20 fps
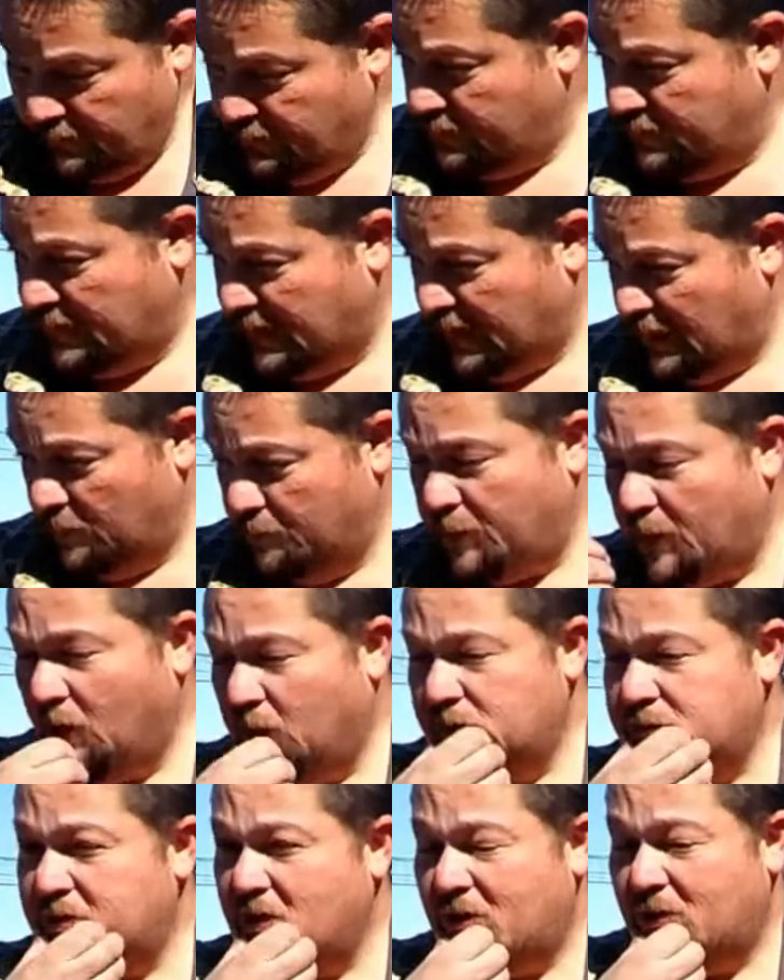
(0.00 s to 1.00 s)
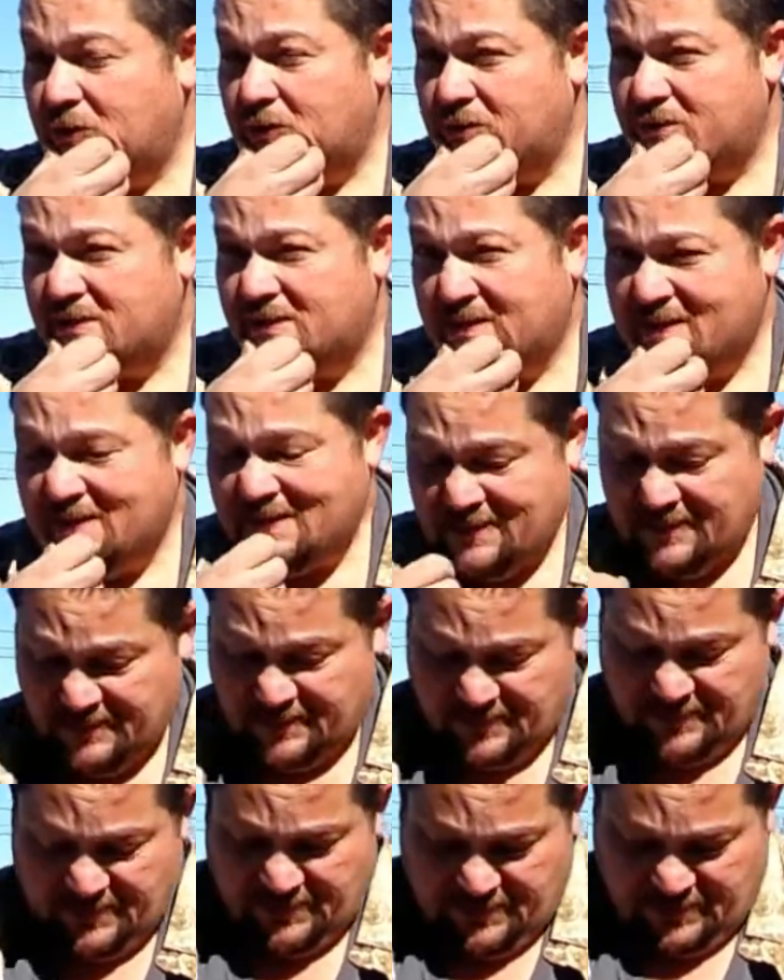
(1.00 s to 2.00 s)
digging post holes.
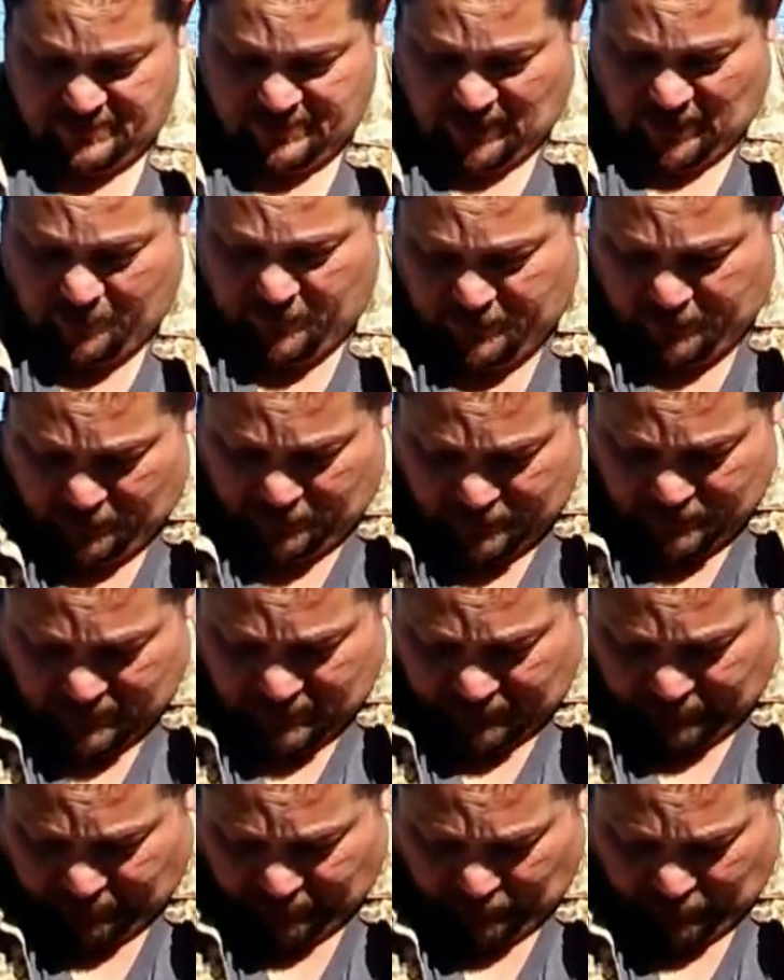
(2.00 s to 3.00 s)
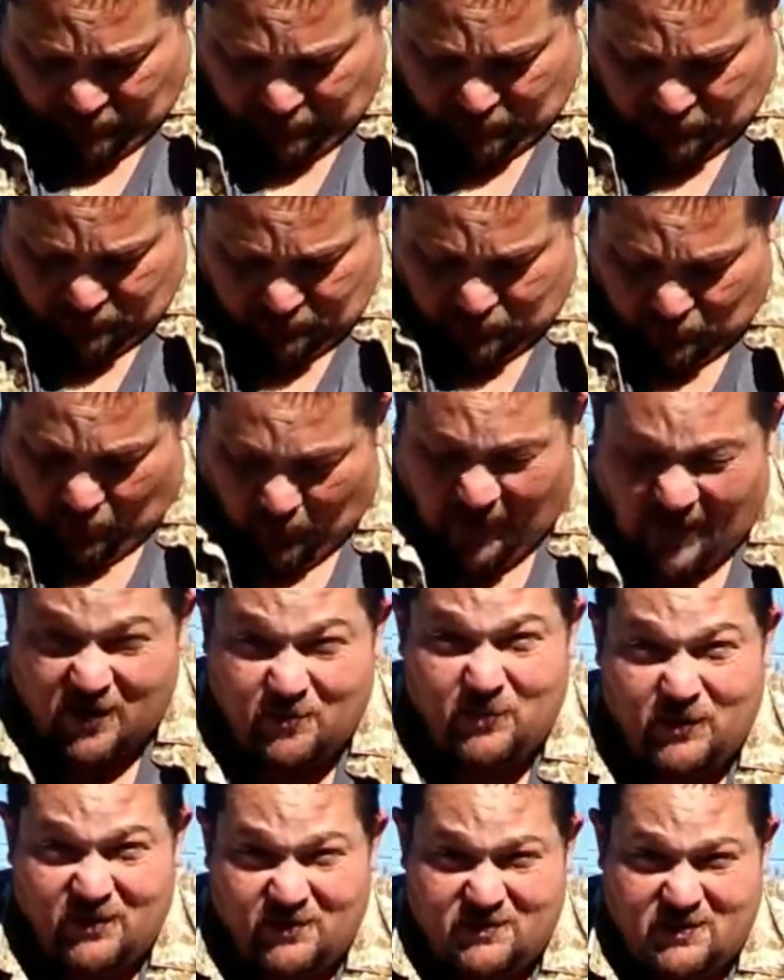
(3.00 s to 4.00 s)
I've been using it for quite a
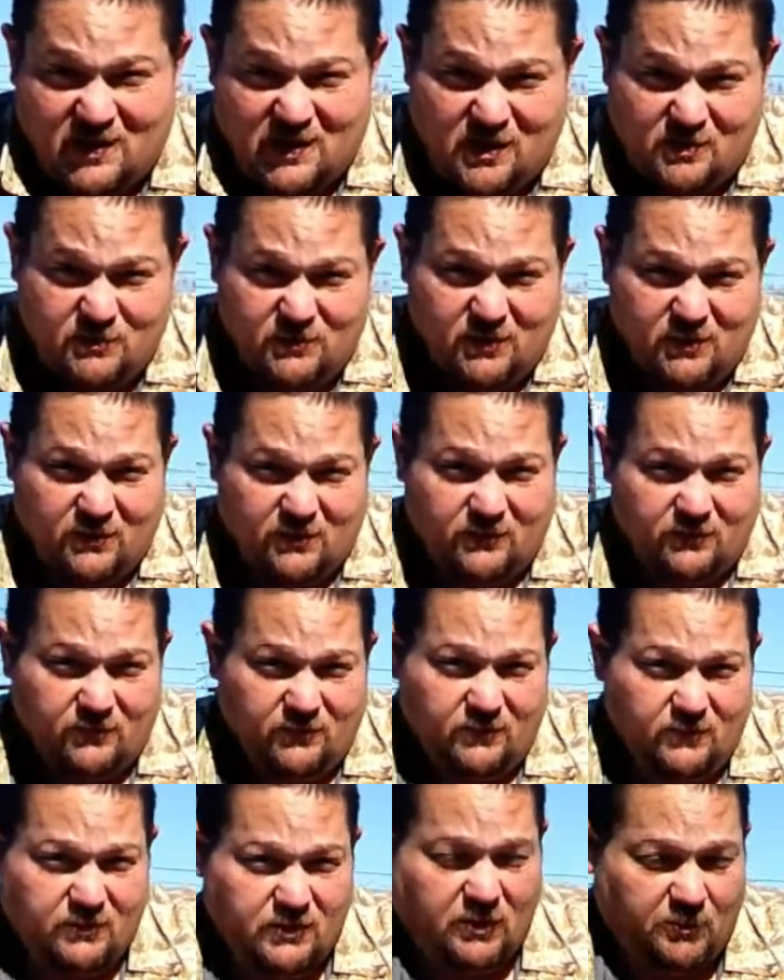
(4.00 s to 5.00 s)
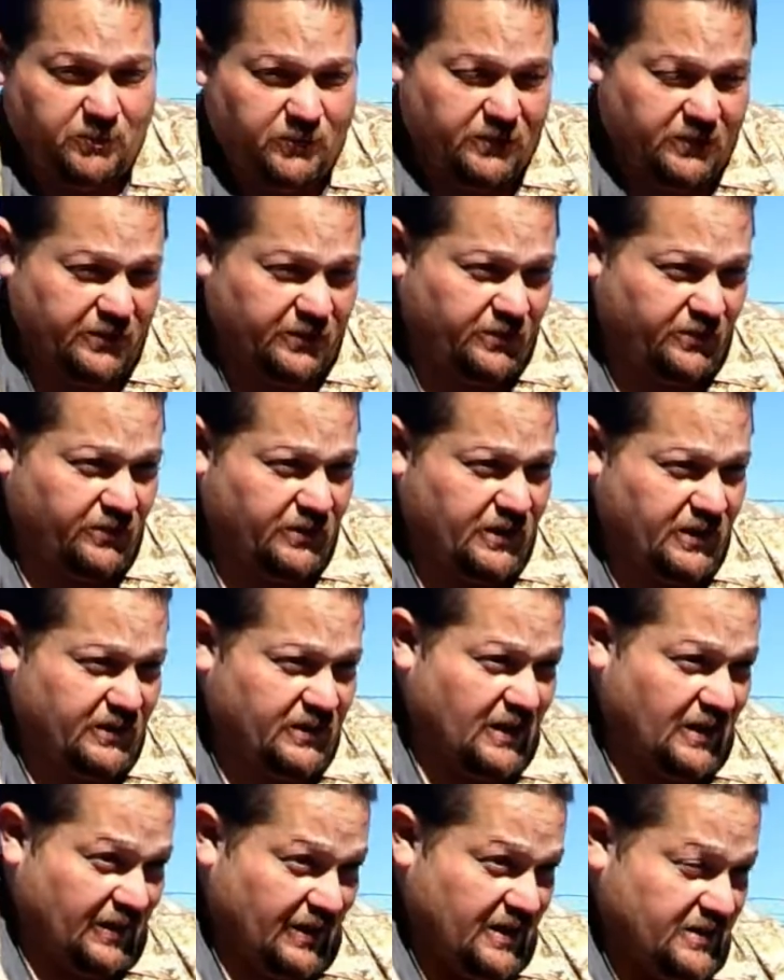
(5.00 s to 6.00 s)
bit of time. The couple hurricane,
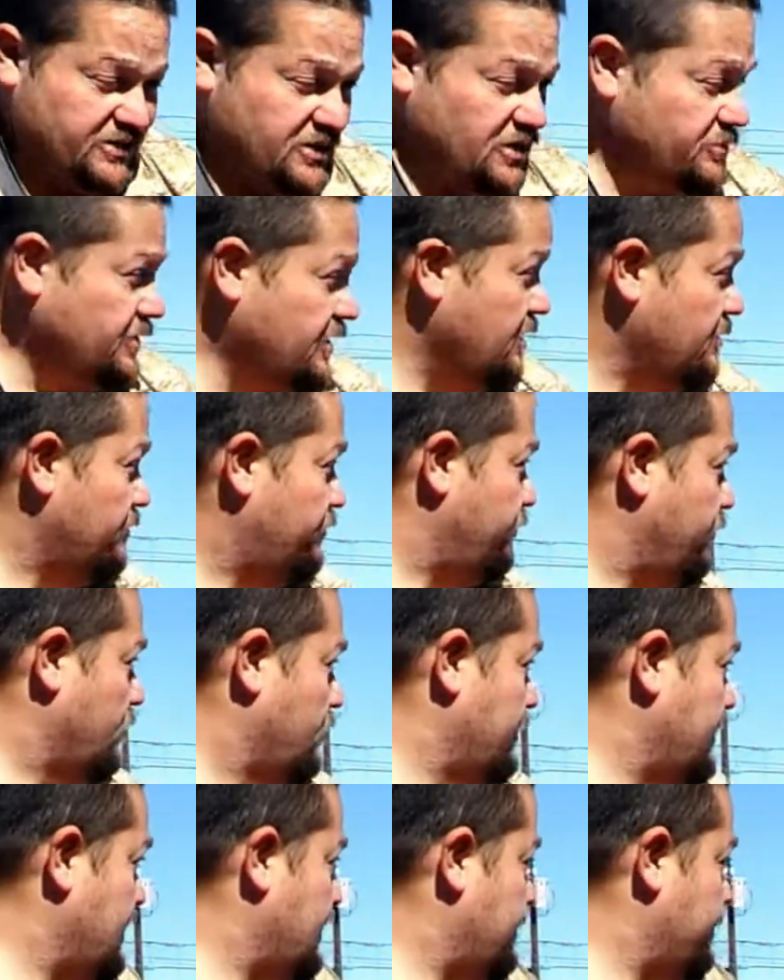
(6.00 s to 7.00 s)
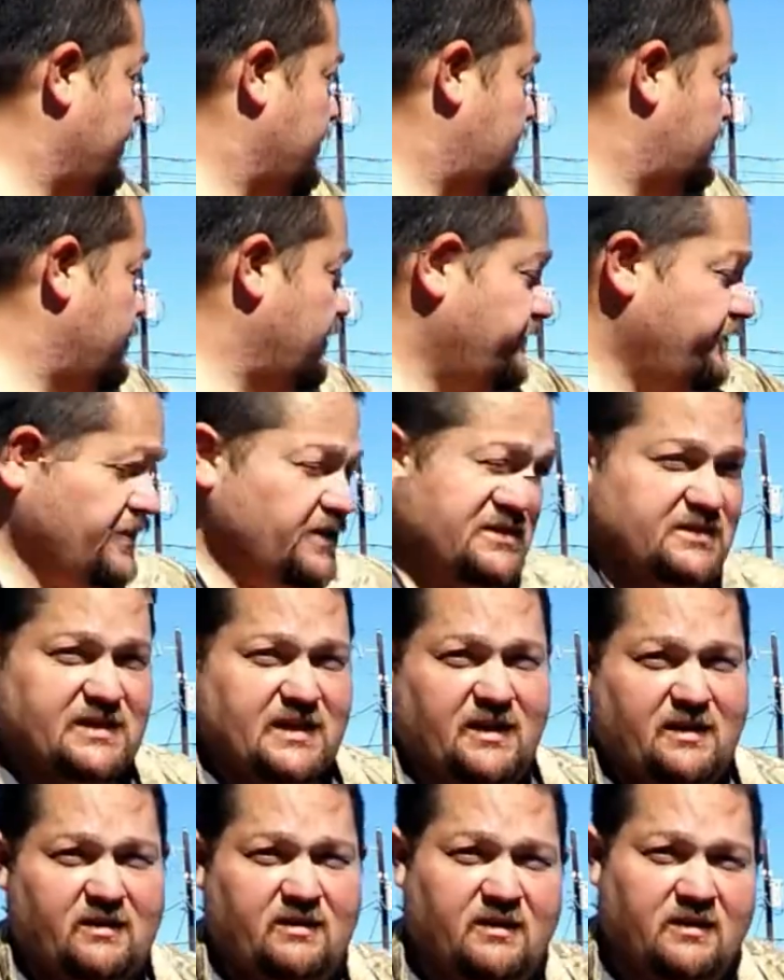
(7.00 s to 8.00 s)
not last year but the year before, knocked a bunch of my fence
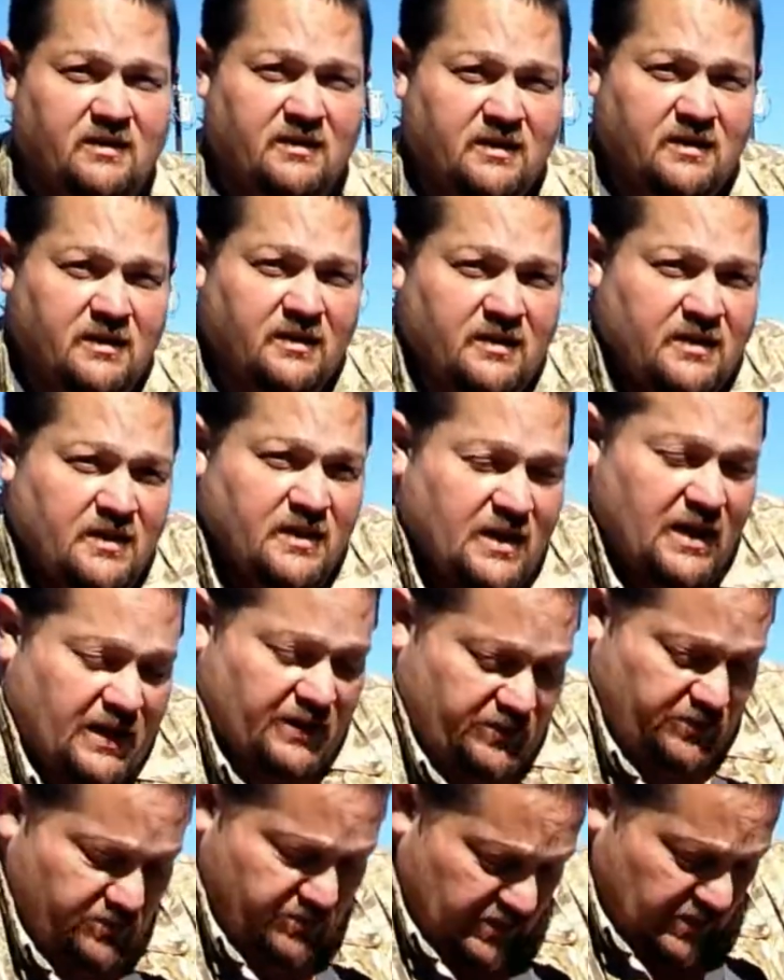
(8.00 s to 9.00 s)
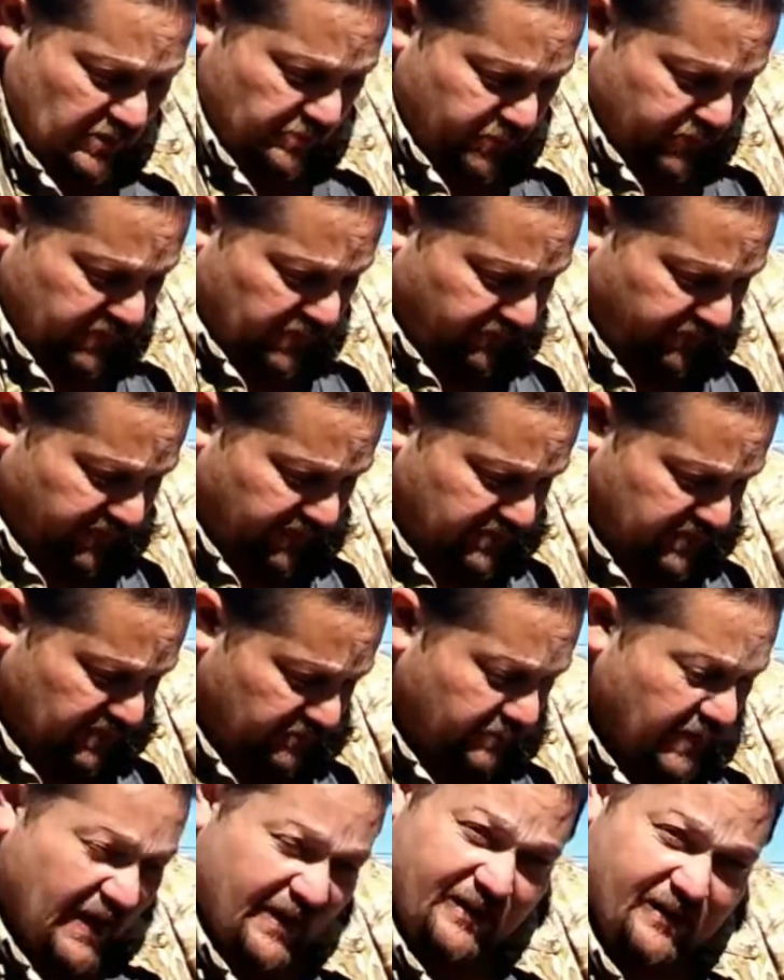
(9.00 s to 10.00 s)
down. I used it to put the fencing
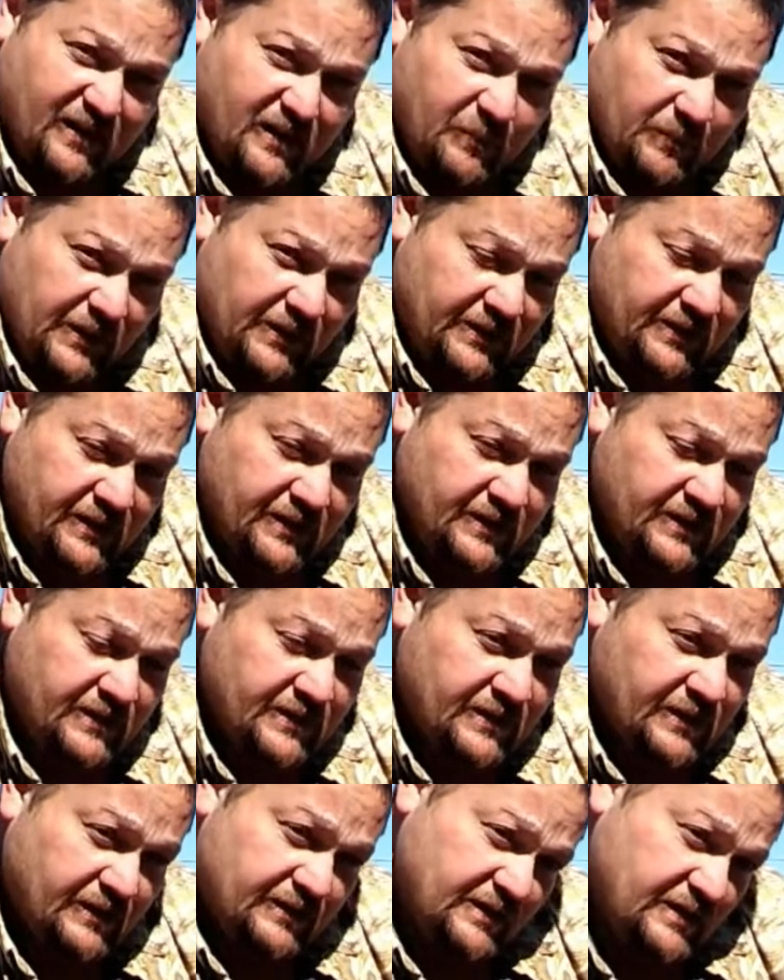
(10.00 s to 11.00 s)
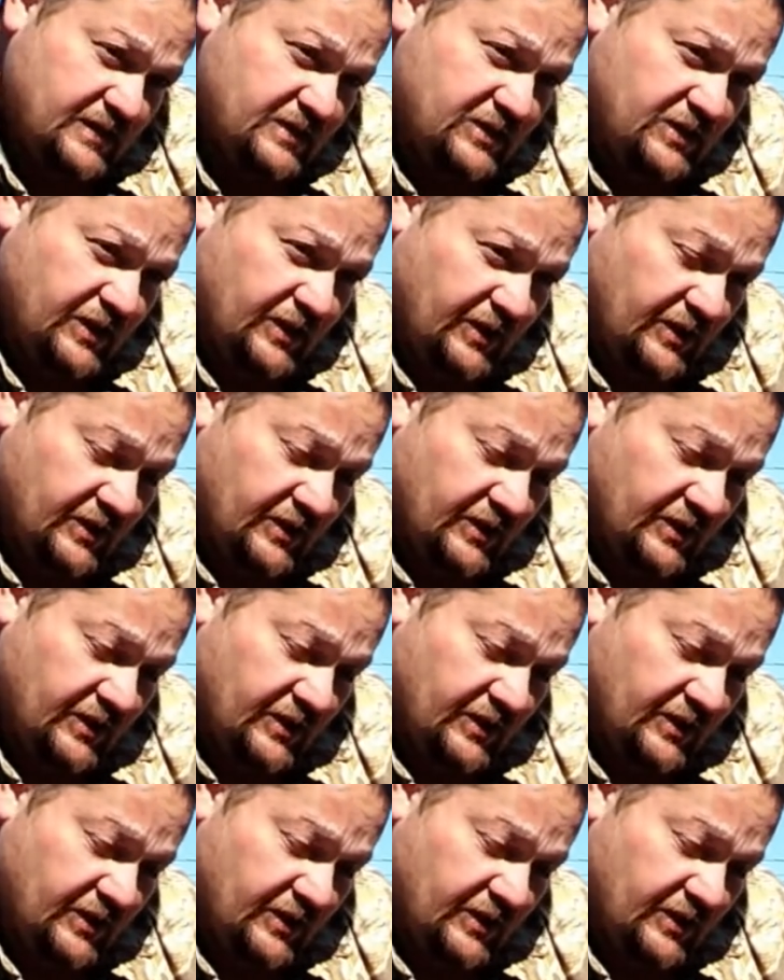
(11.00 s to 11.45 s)
back up, and this year